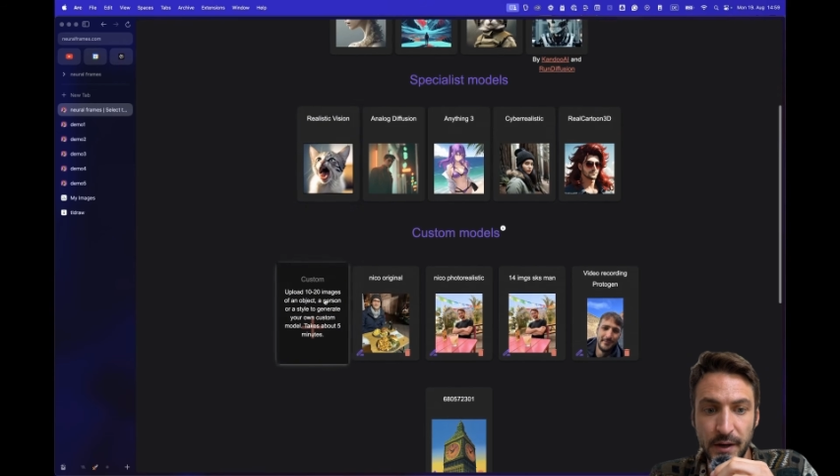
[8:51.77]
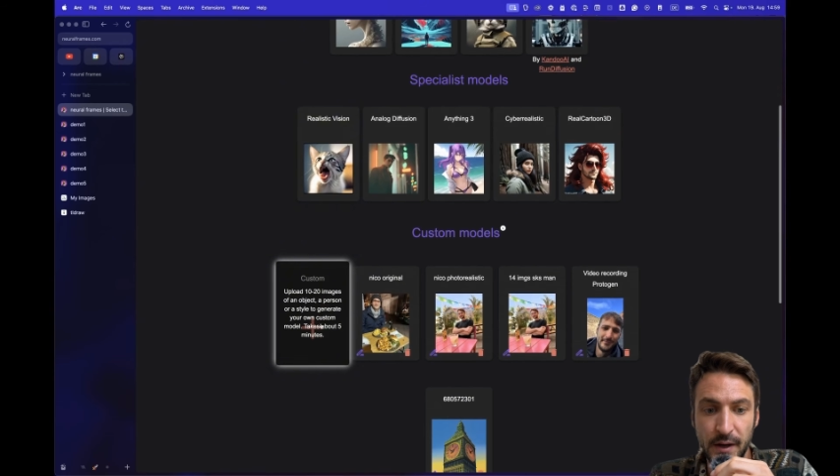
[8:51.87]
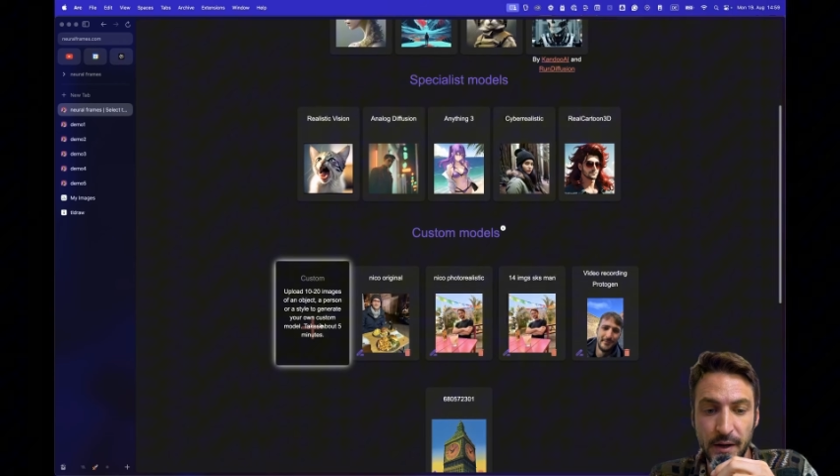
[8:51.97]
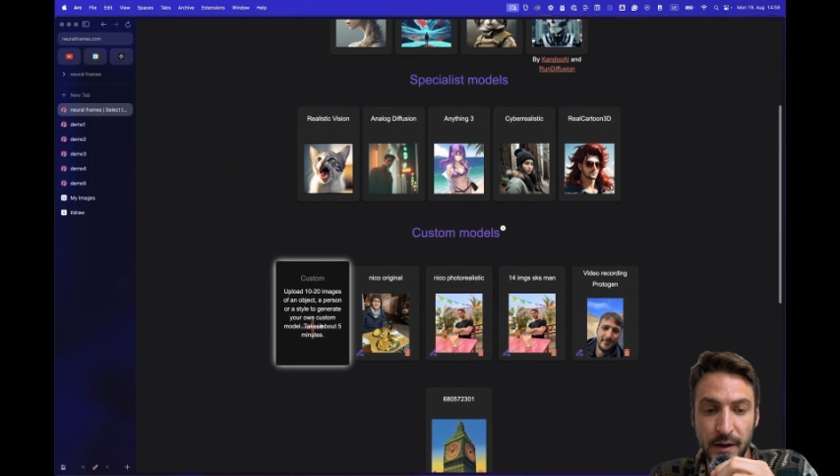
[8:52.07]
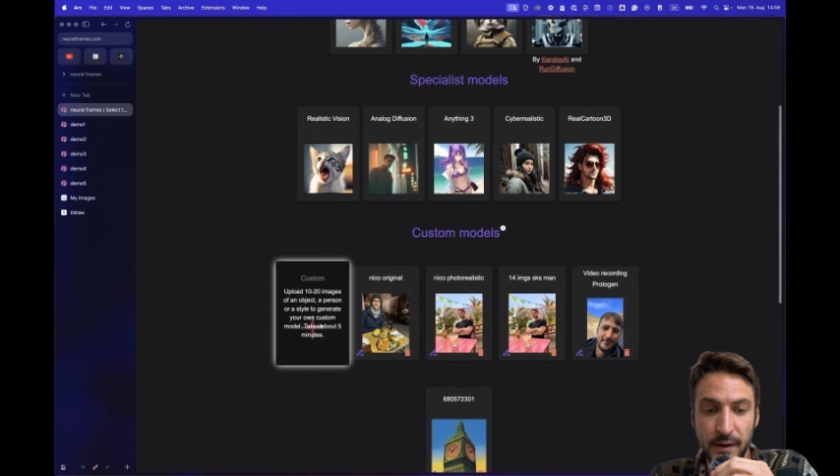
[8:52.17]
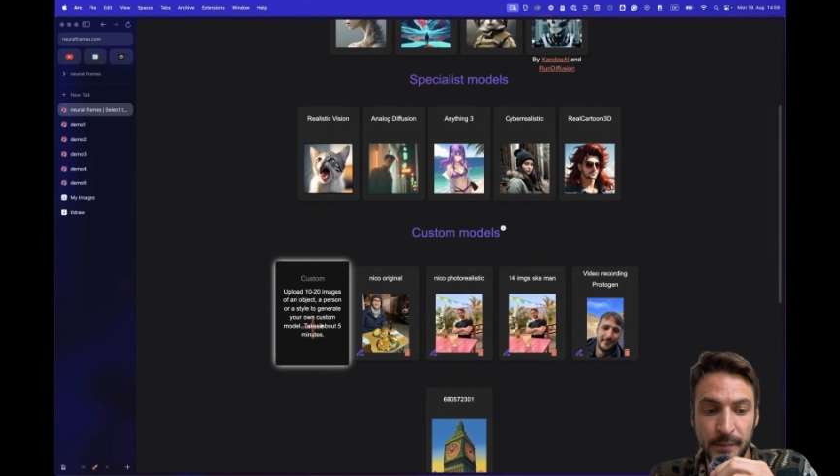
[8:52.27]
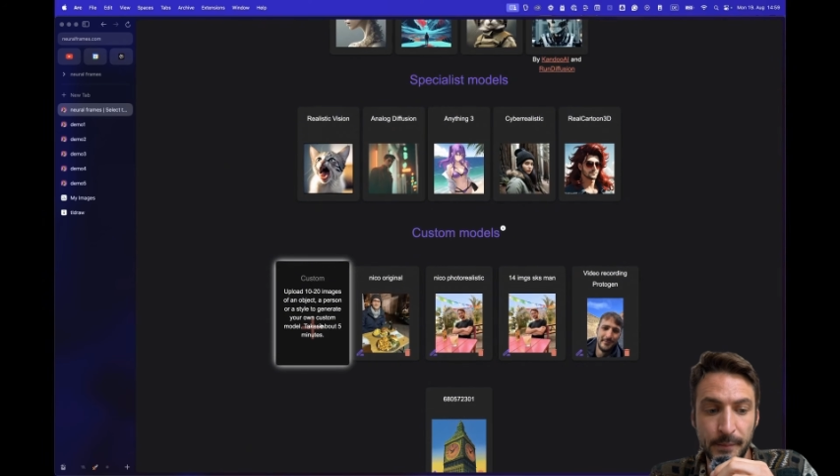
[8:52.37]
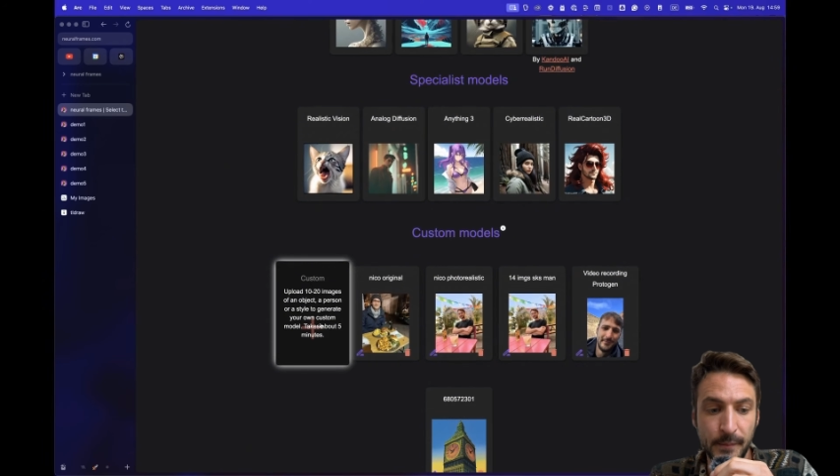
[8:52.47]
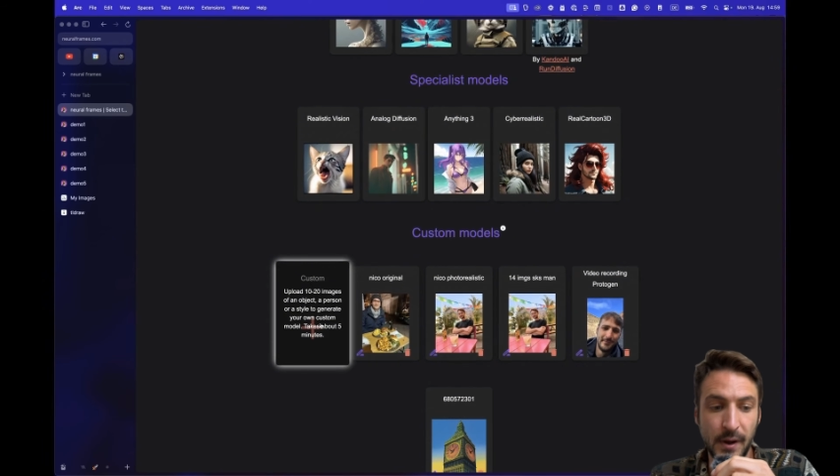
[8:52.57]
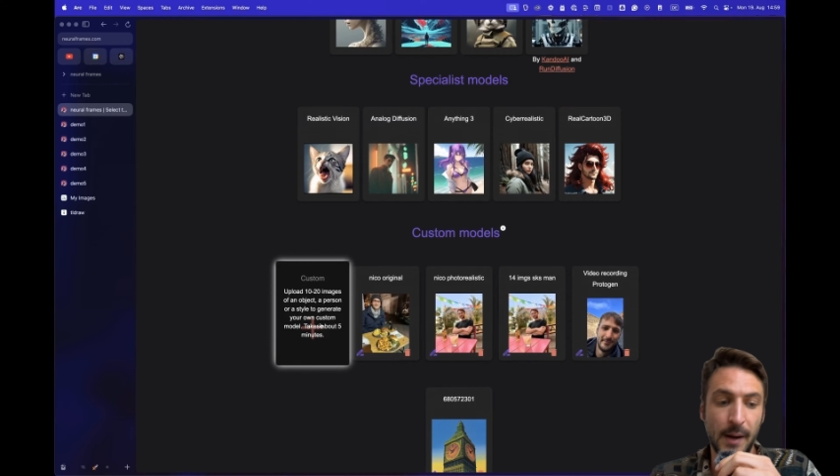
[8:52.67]

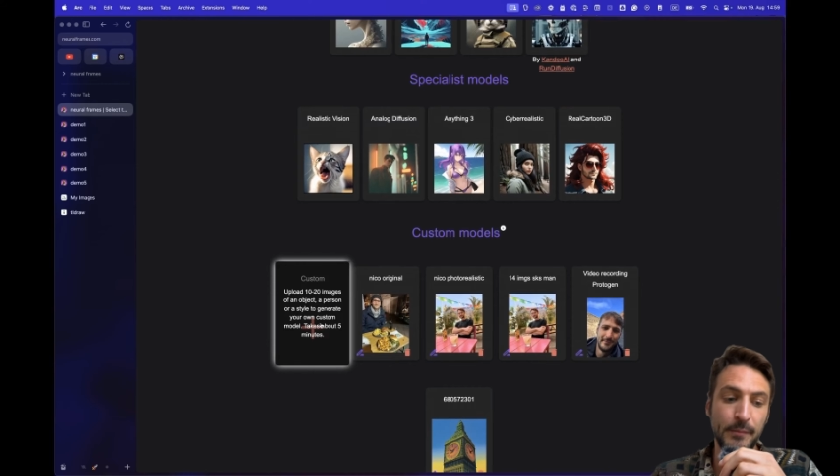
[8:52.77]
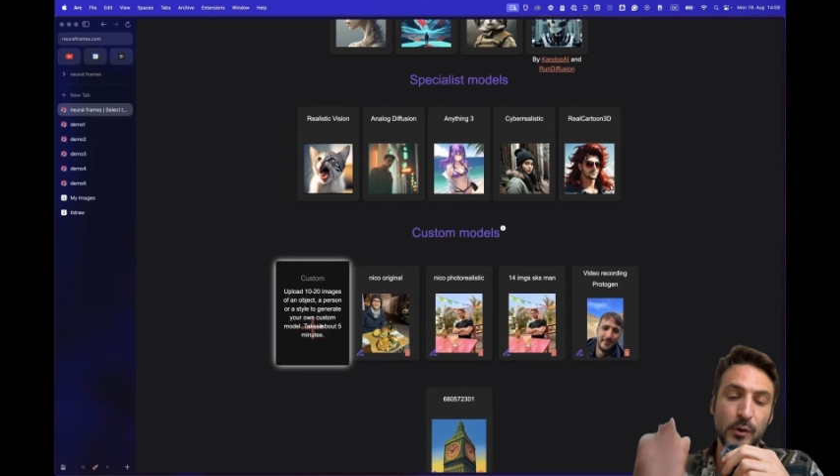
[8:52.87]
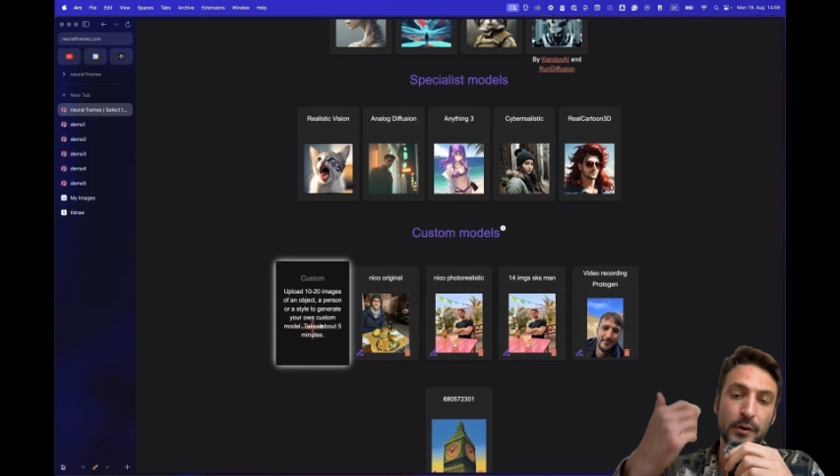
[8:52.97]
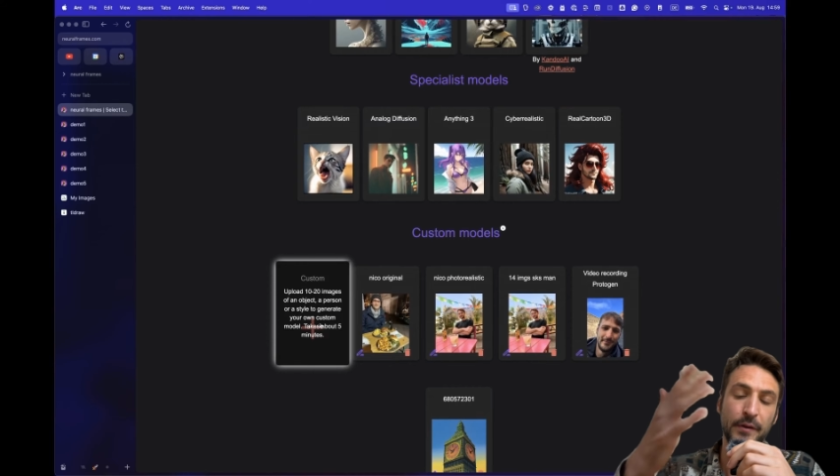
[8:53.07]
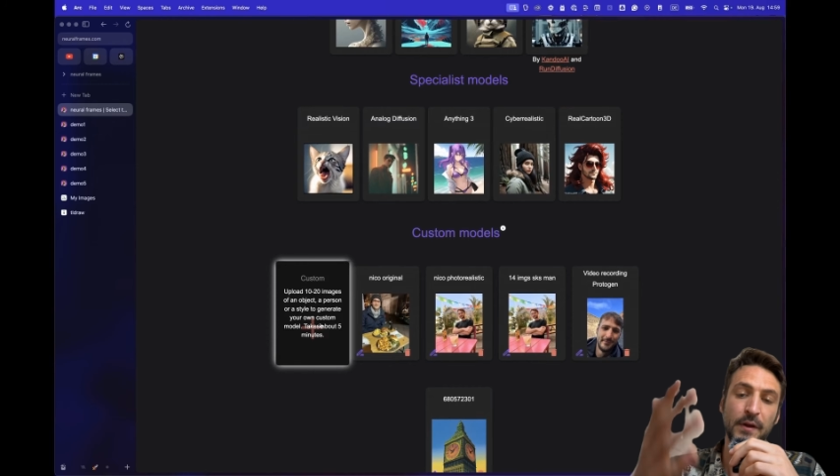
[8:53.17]
uploaded